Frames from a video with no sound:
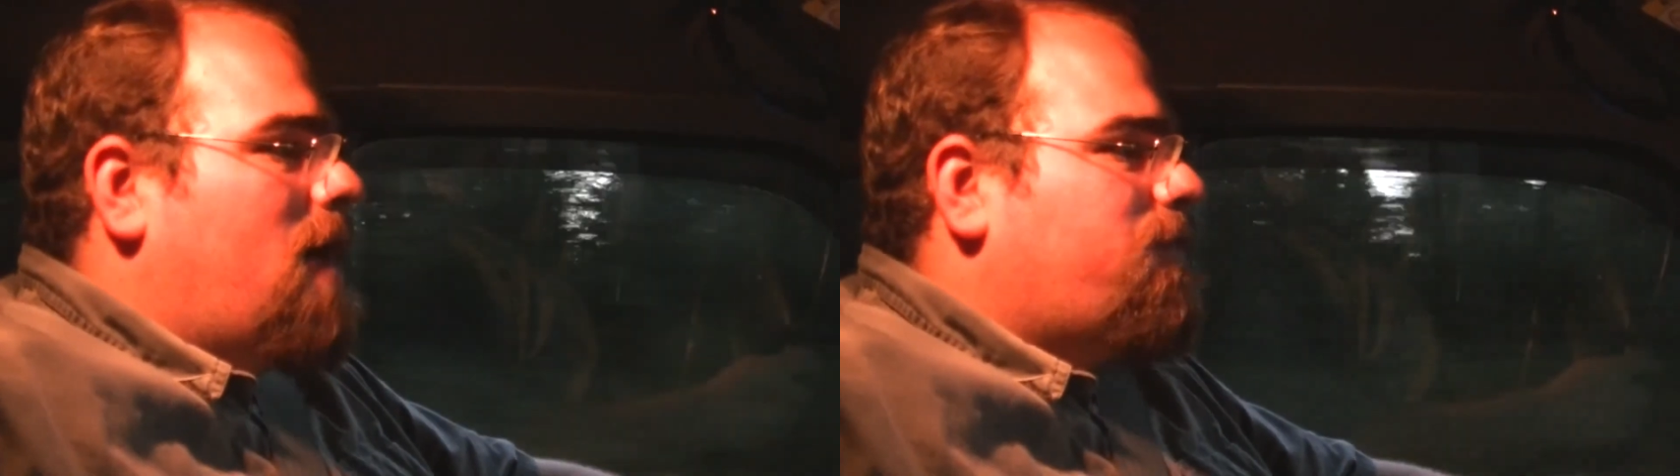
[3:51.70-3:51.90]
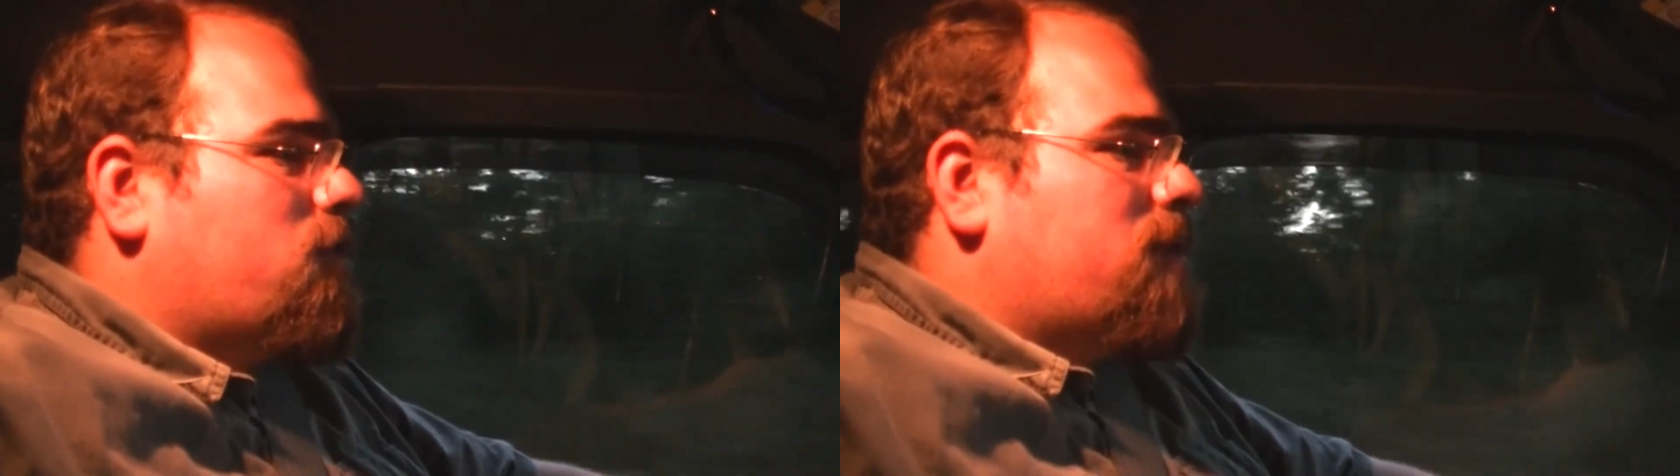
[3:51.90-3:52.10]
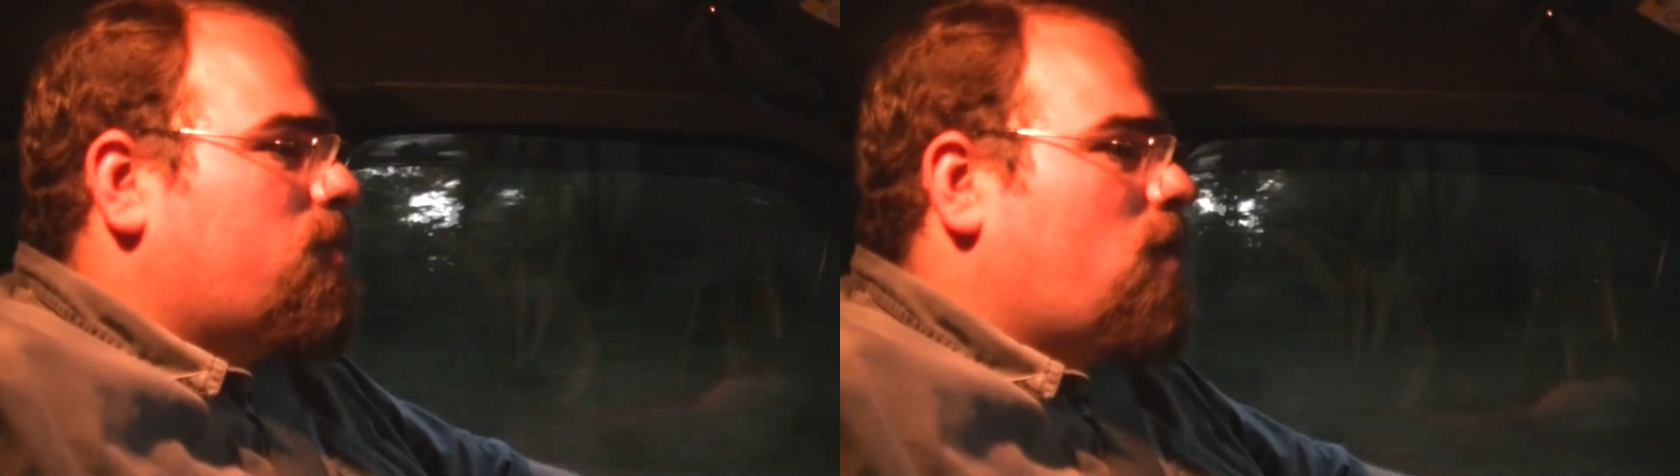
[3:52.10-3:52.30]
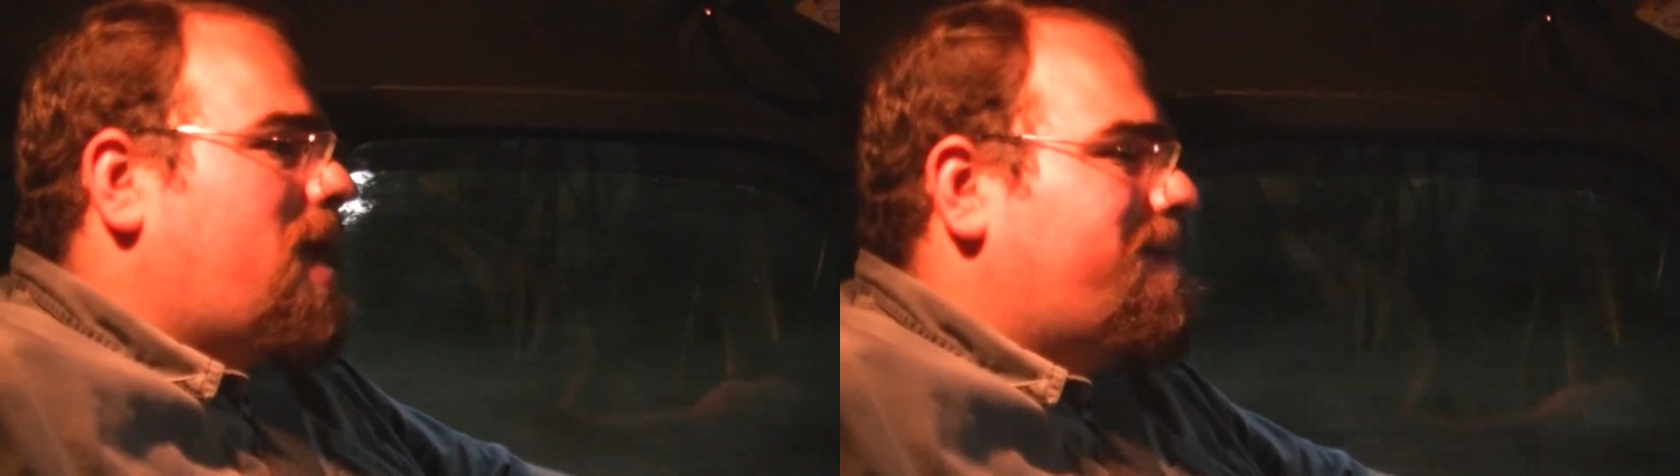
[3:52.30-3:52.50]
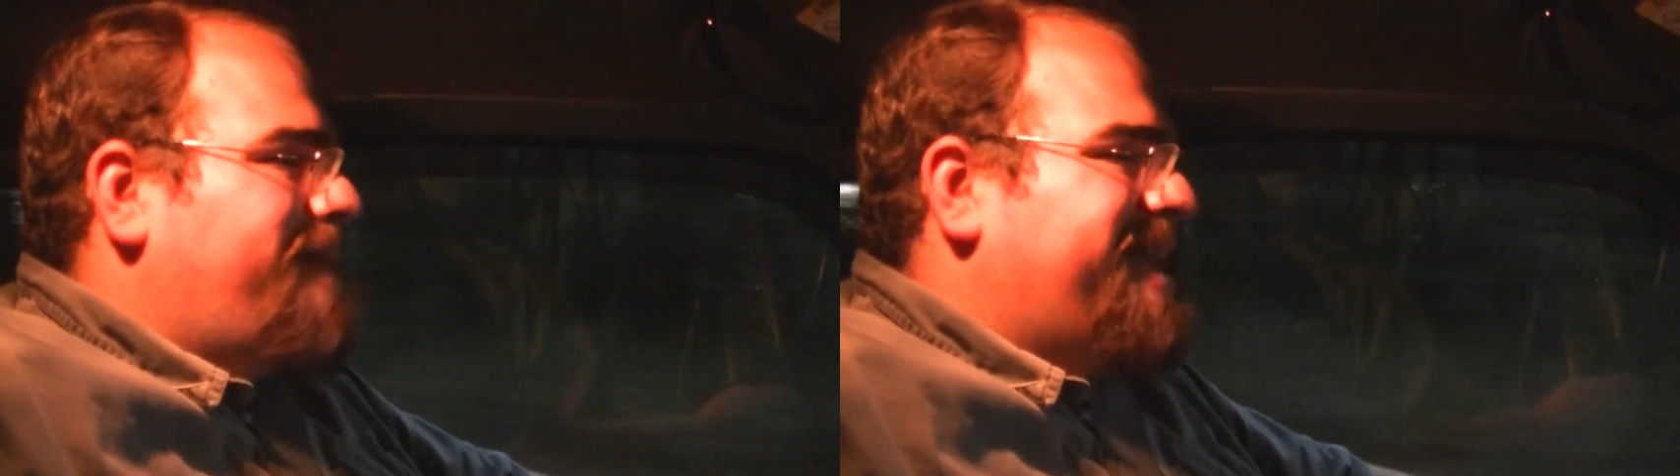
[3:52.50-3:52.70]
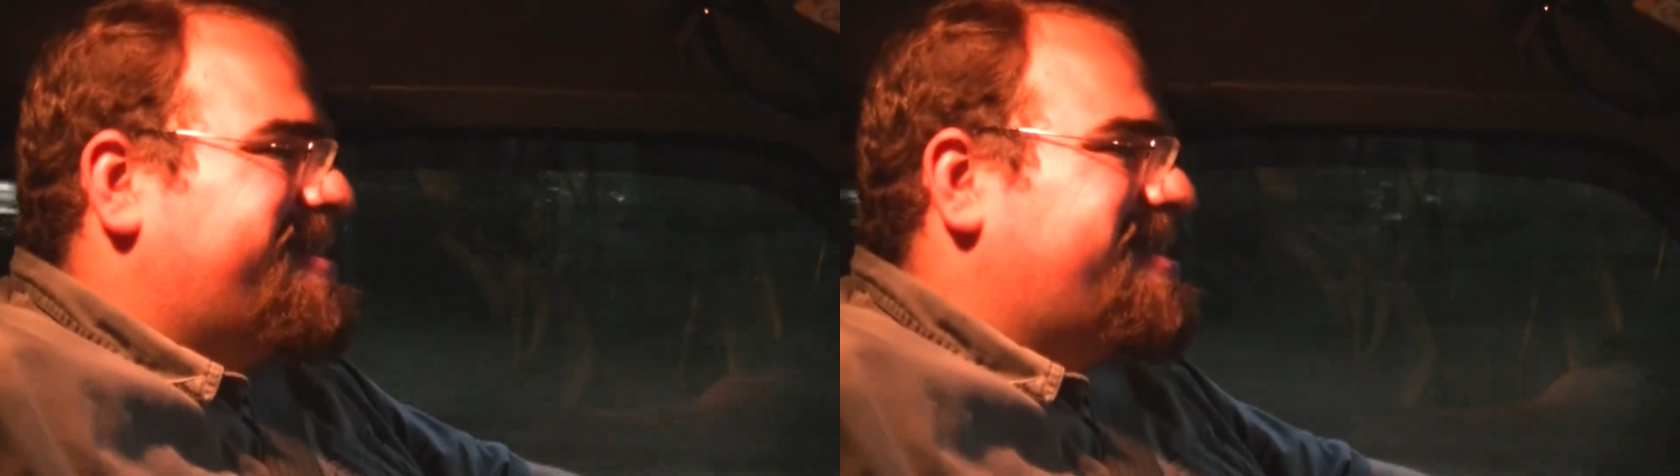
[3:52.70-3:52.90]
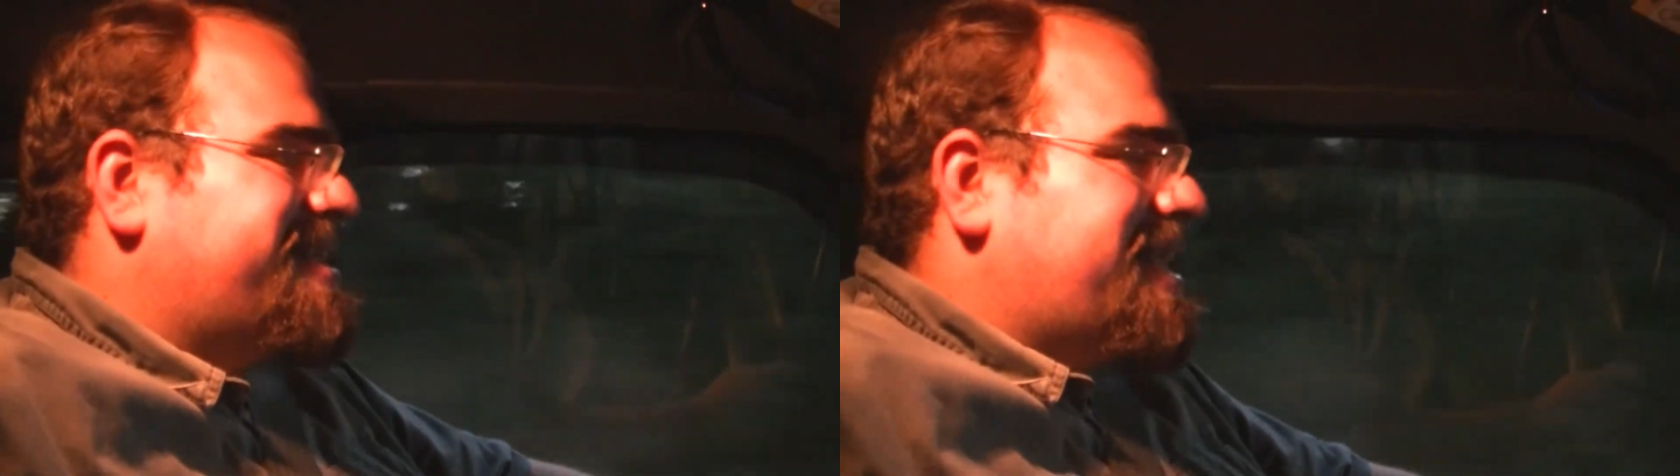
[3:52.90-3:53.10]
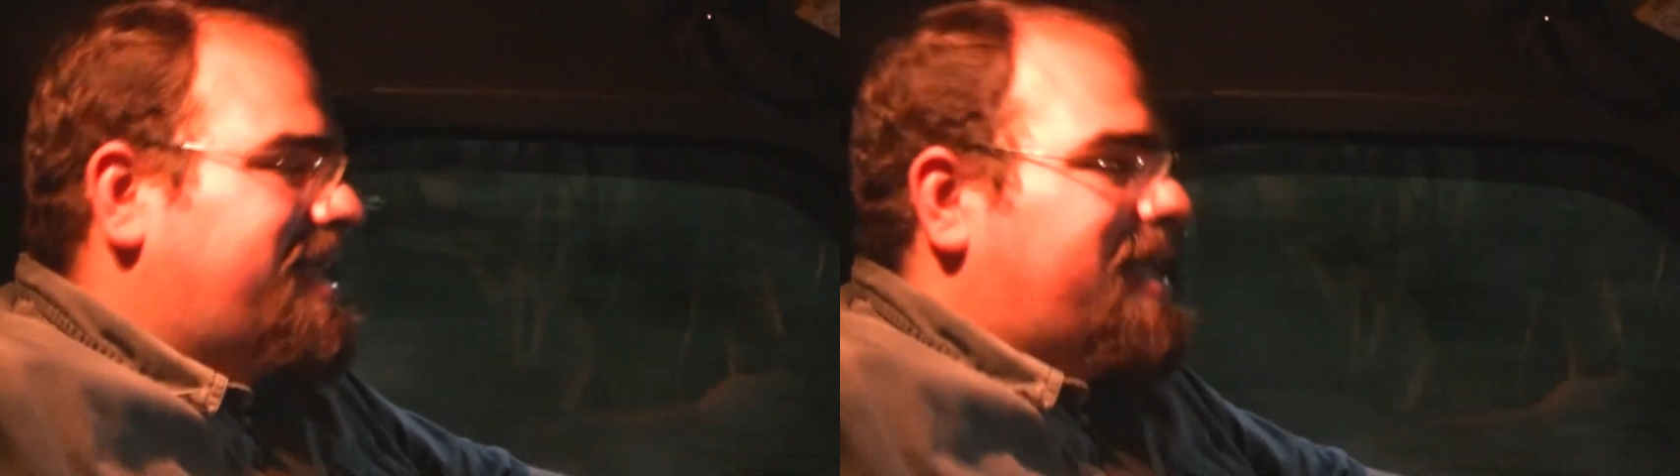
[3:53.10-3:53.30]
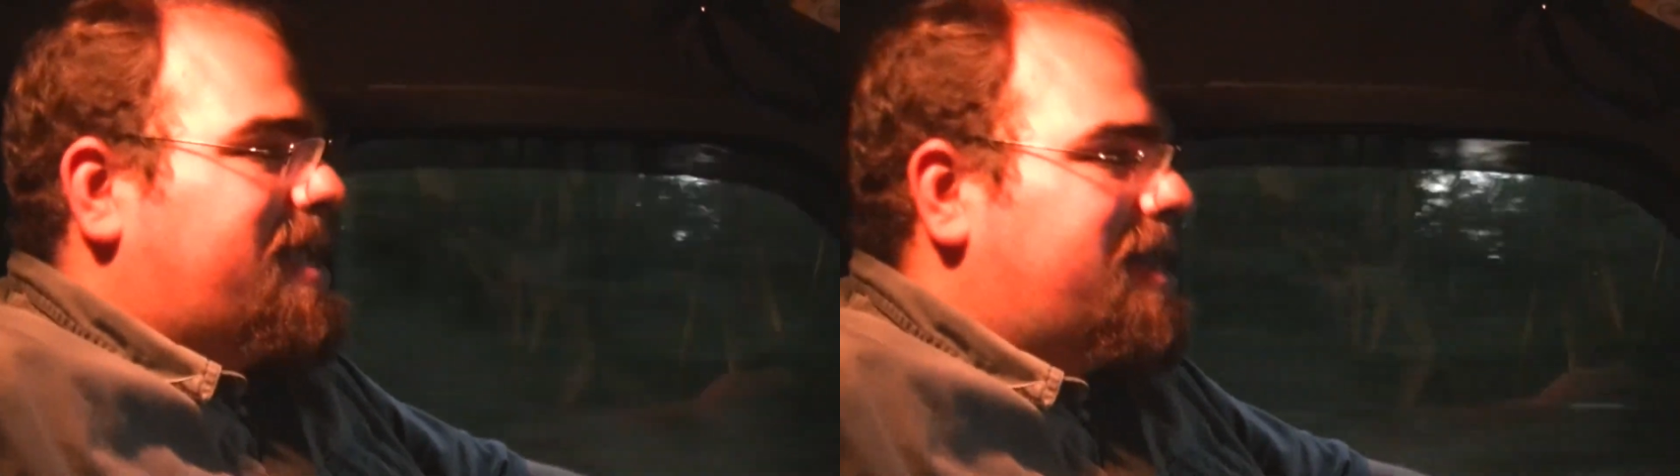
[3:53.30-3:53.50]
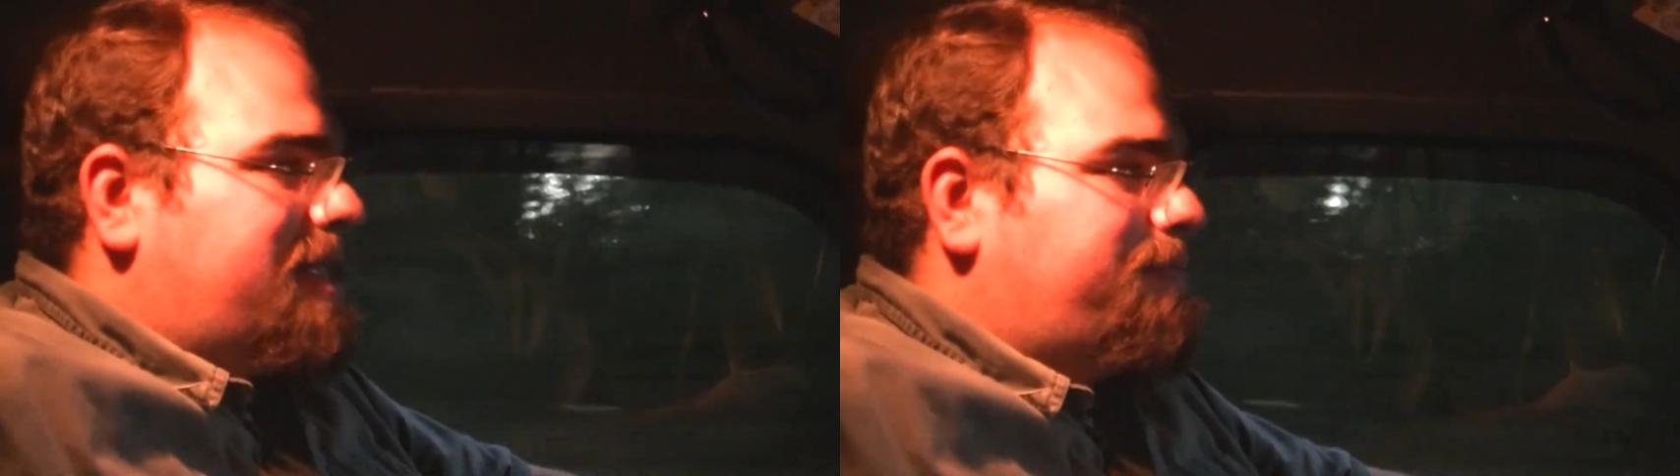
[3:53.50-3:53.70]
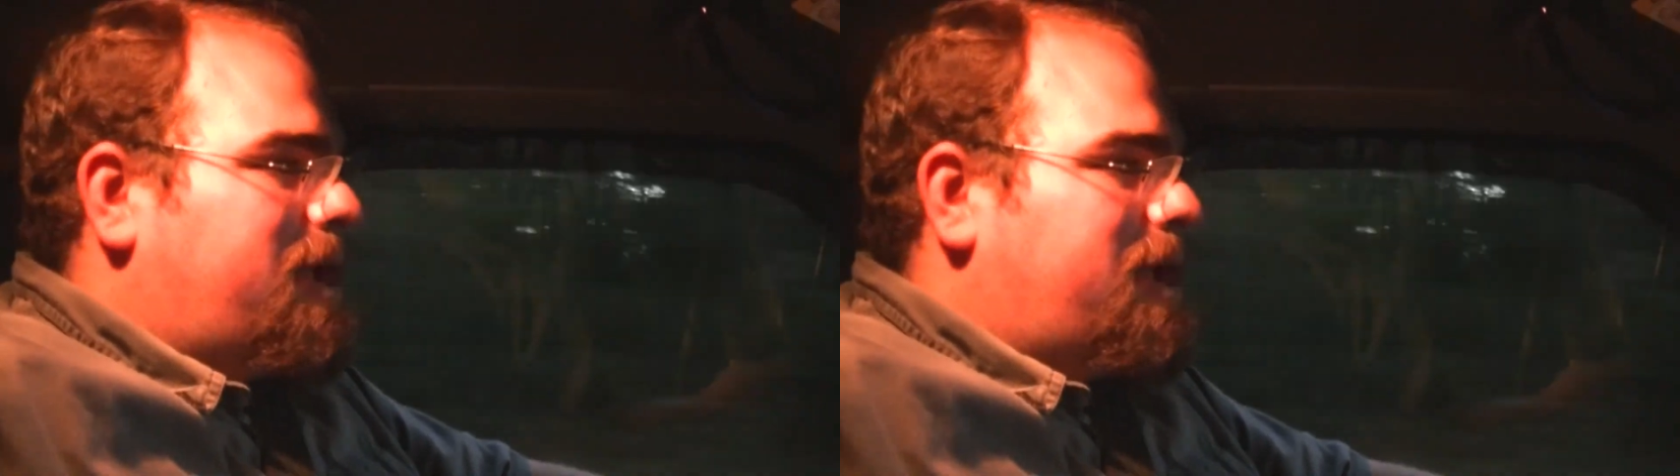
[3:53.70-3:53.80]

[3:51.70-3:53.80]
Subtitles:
for some great manliness and geekiness,